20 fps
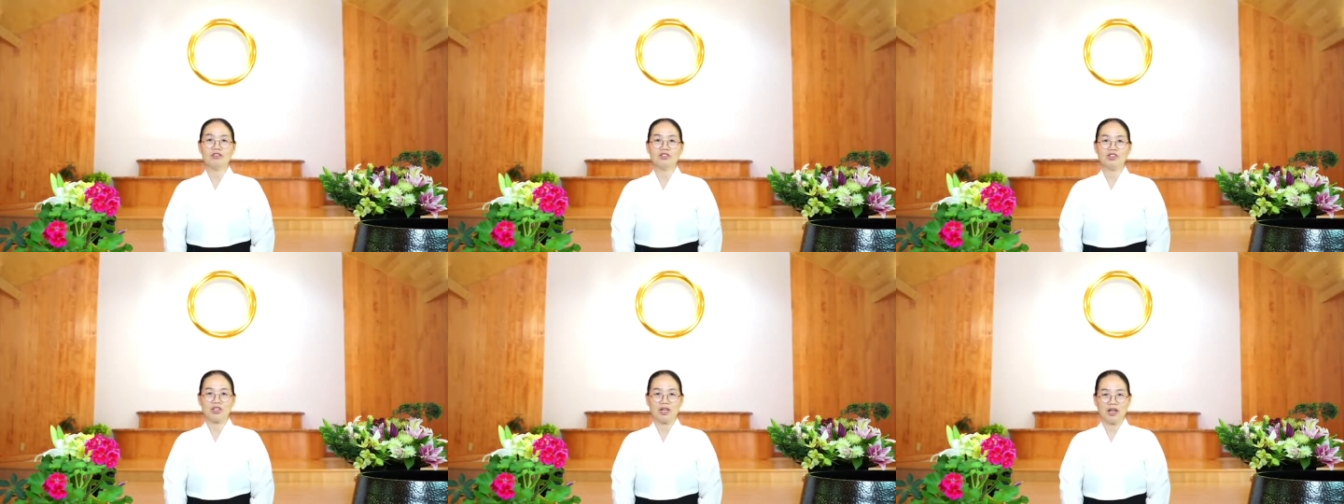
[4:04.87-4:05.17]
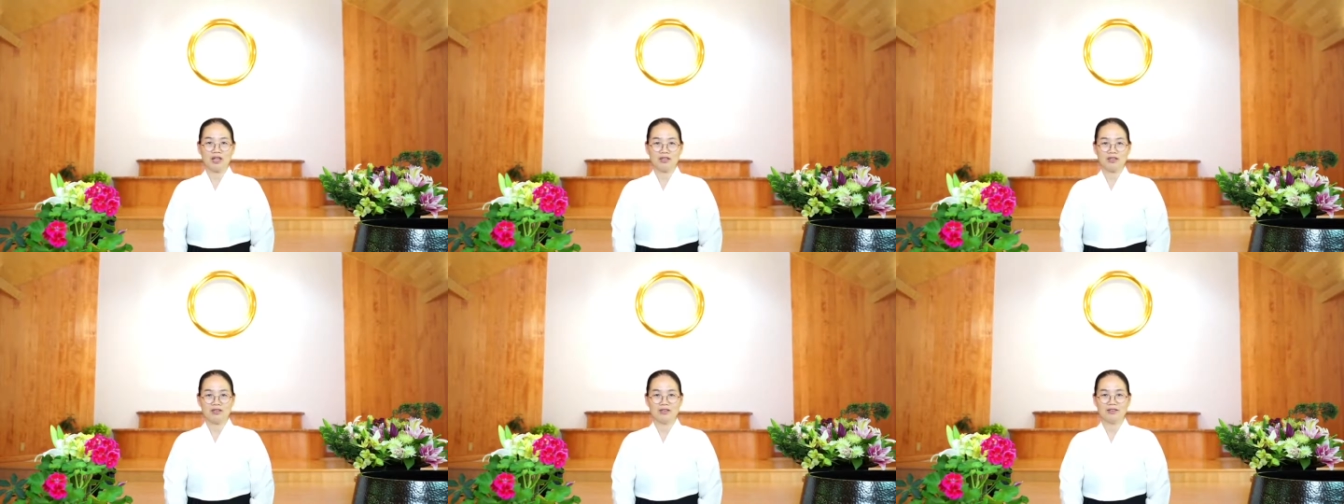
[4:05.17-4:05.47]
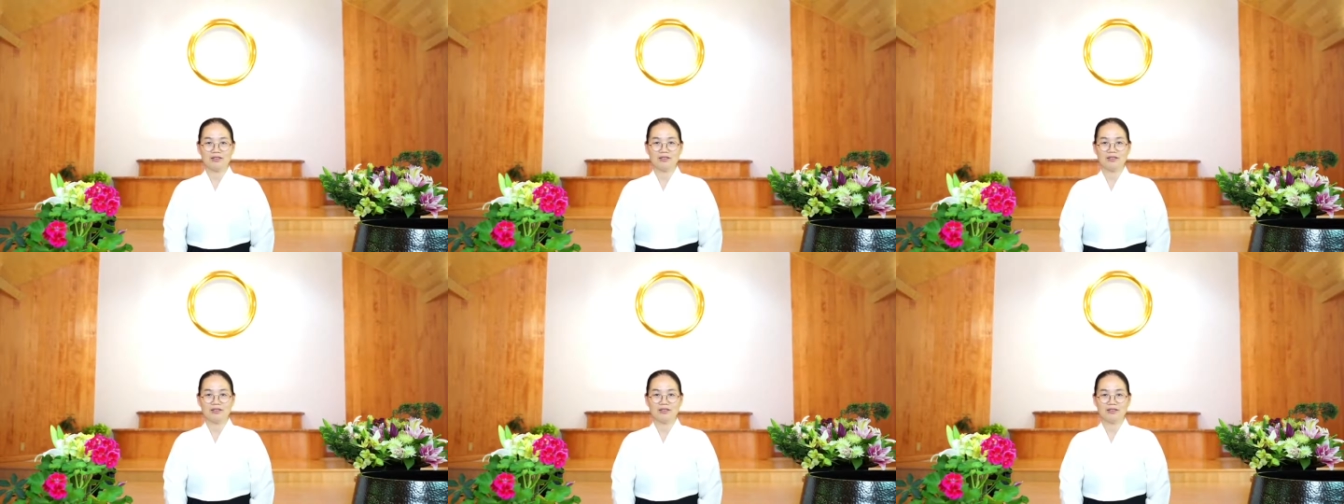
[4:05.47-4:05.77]

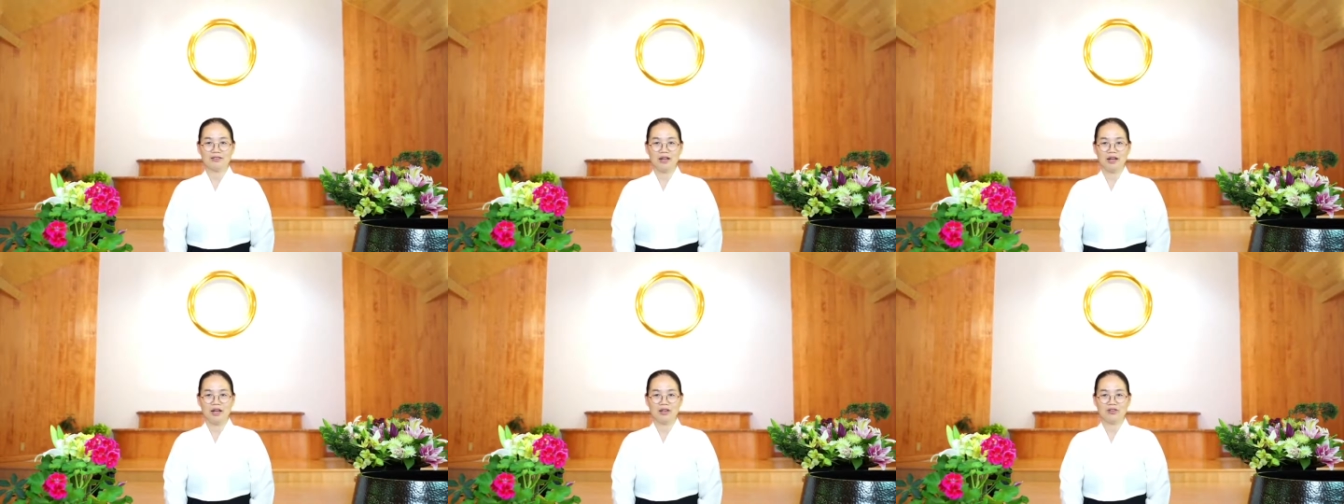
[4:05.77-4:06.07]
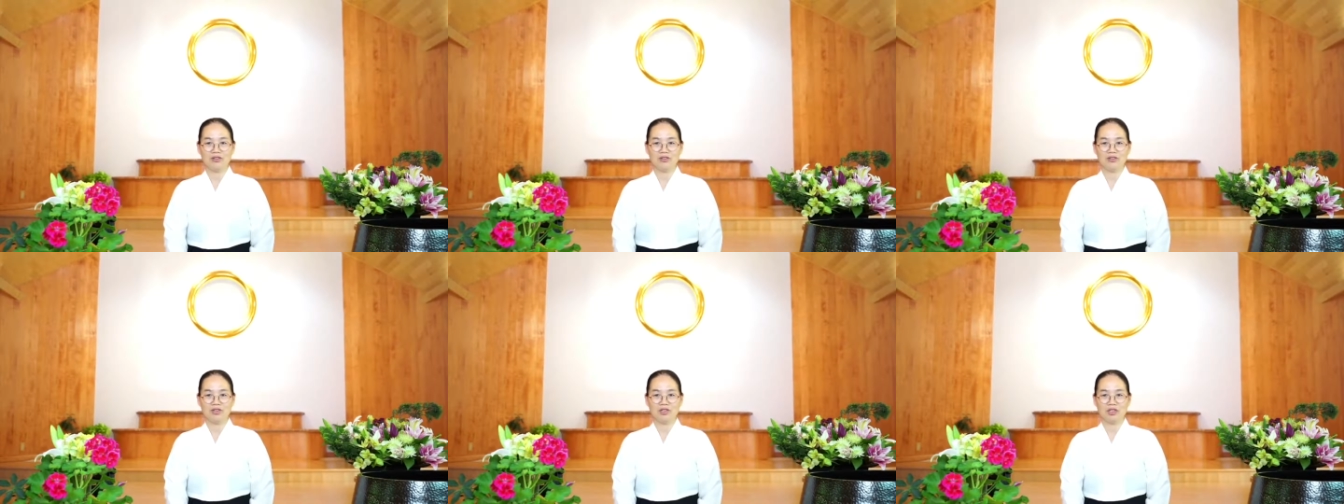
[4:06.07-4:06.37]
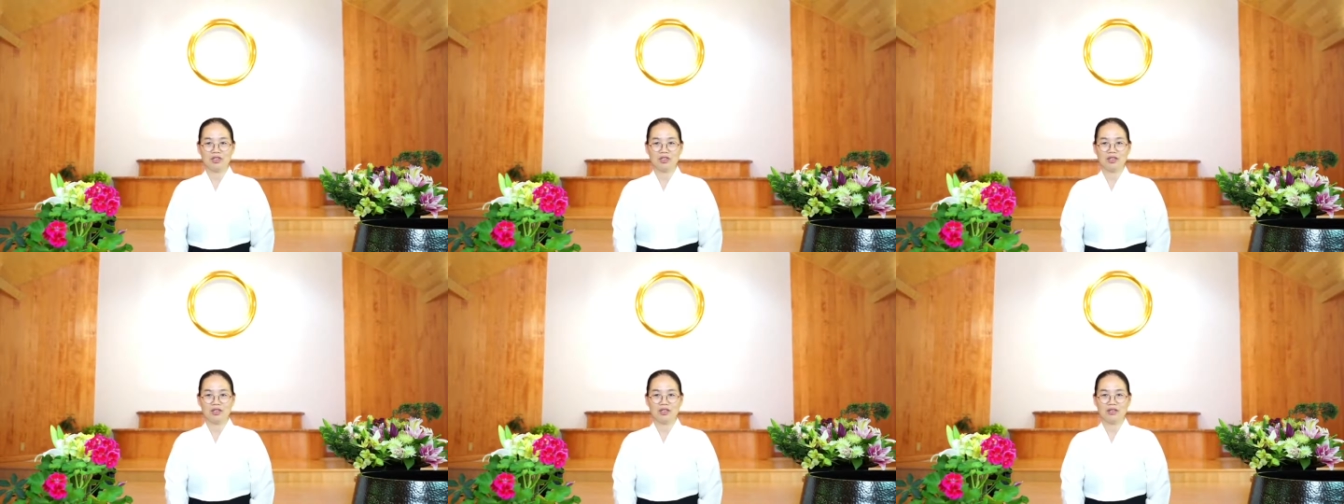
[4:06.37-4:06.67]
gentle
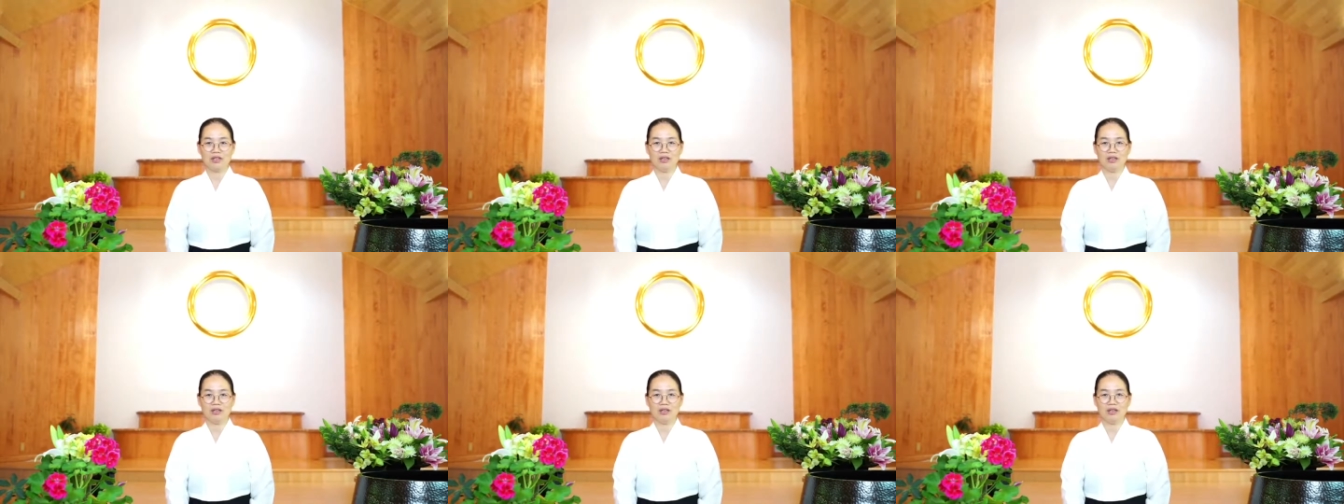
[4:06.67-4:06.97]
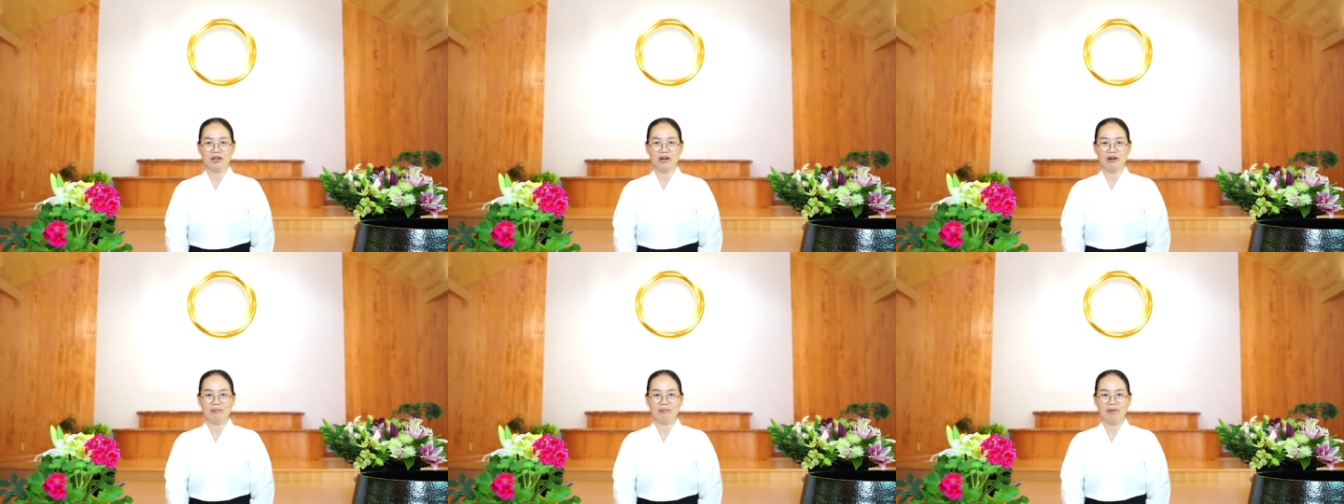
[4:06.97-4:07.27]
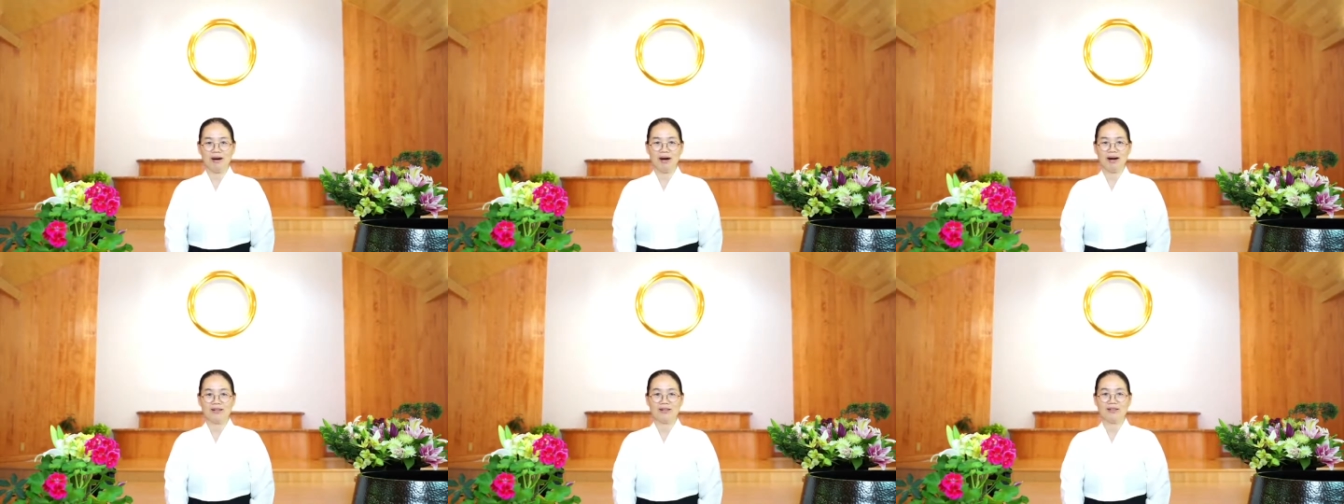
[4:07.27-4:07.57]
energy in our
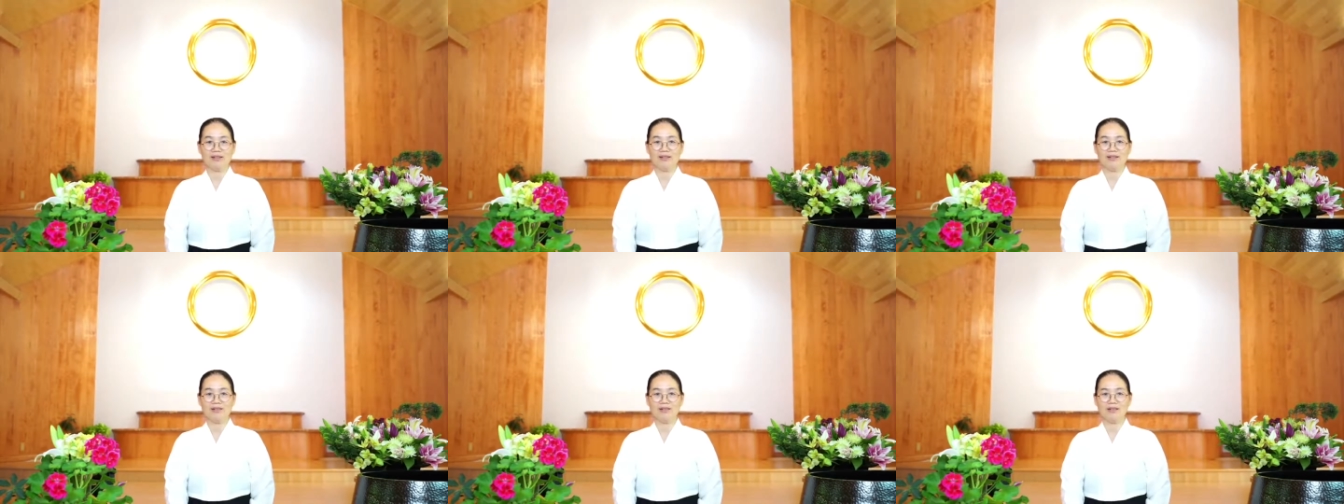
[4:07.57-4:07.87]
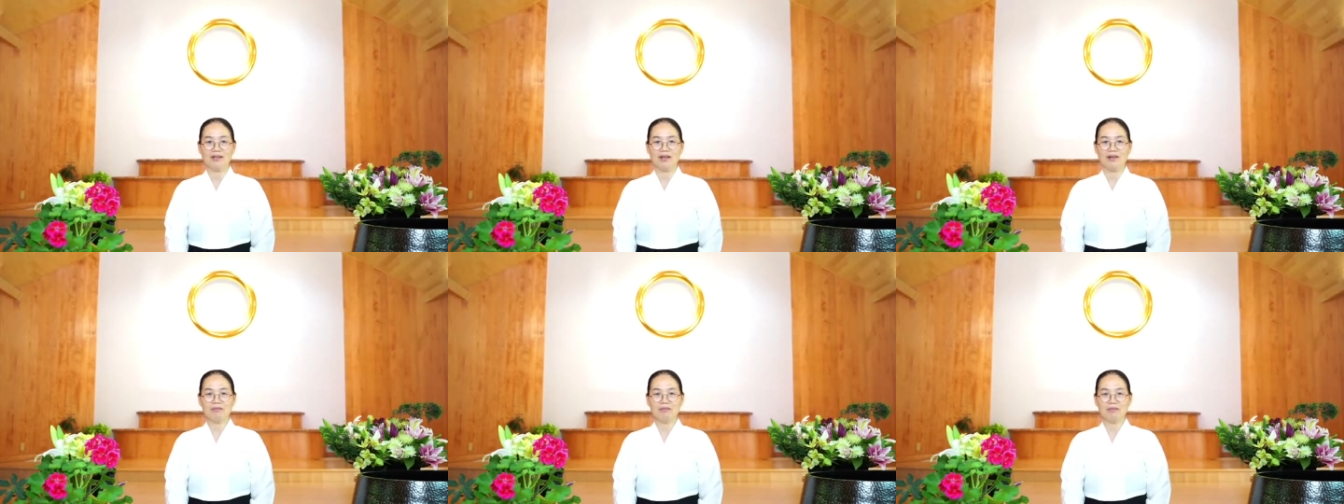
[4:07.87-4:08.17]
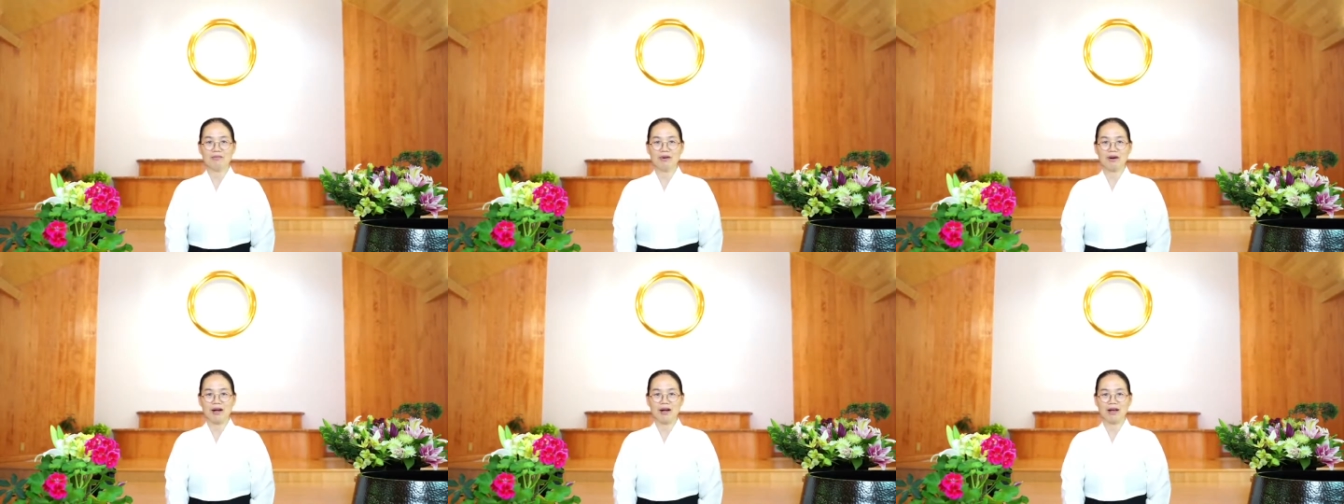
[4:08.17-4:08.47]
bodies and
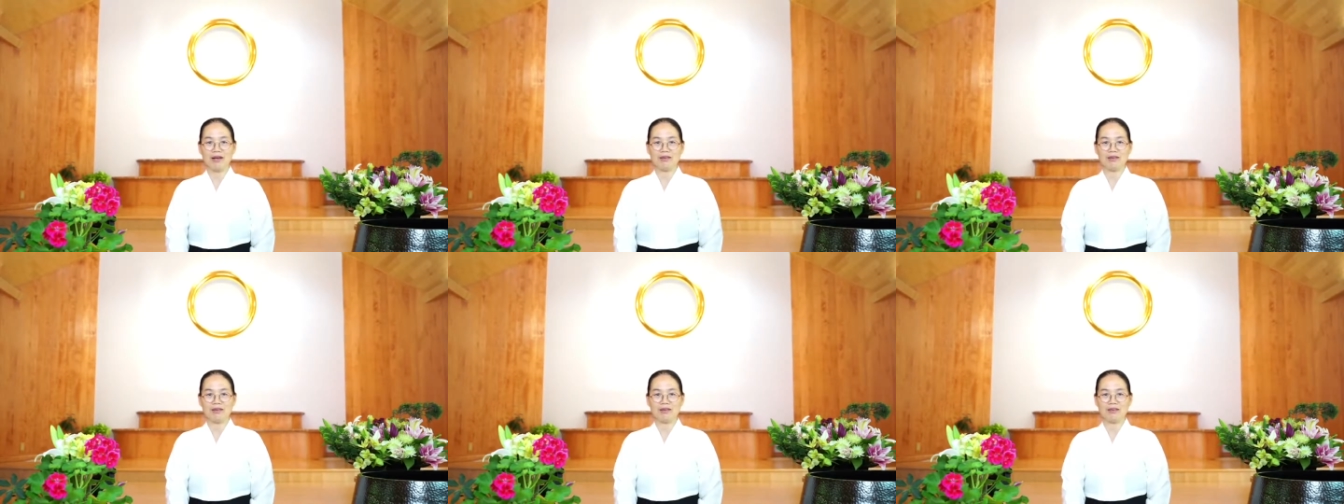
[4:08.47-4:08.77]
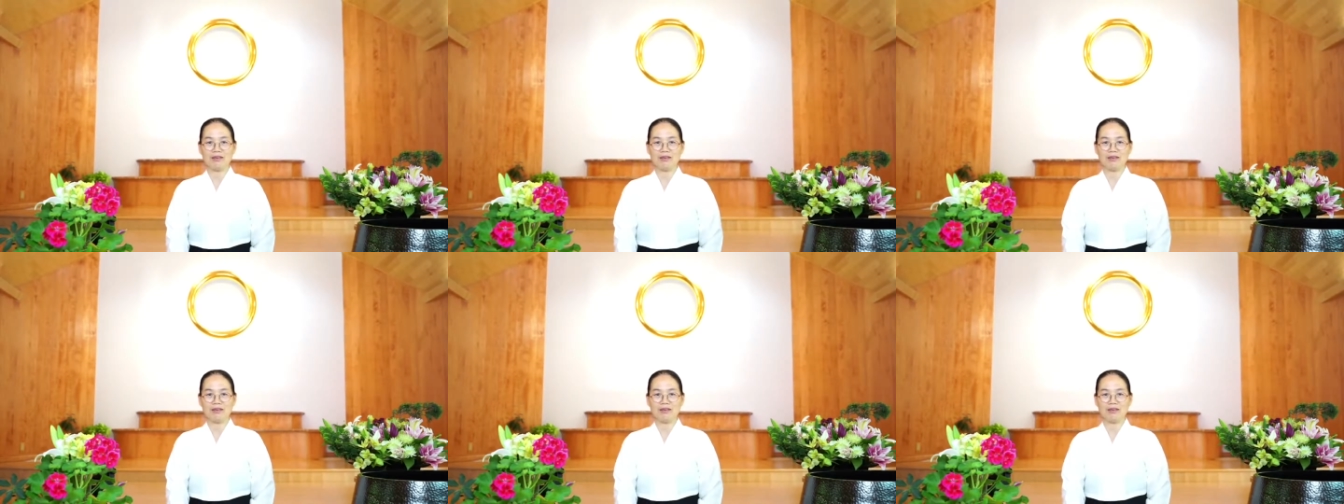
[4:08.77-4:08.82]
breath.